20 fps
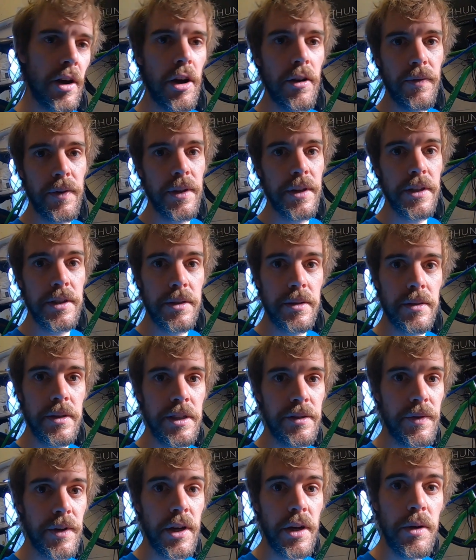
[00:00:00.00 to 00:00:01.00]
hopefully
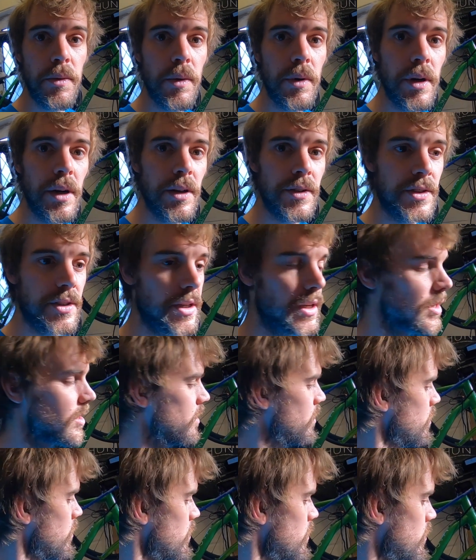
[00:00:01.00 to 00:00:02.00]
this video will answer
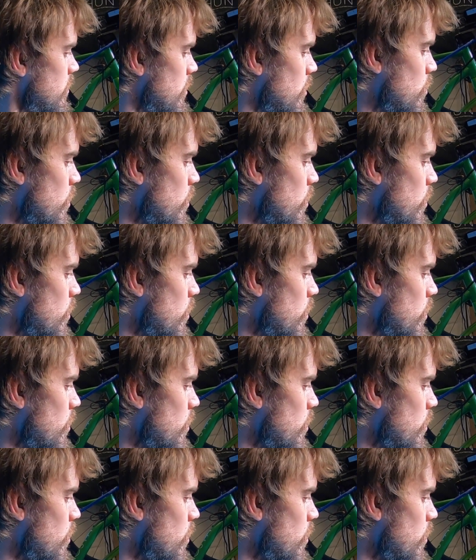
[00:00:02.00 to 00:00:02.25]
the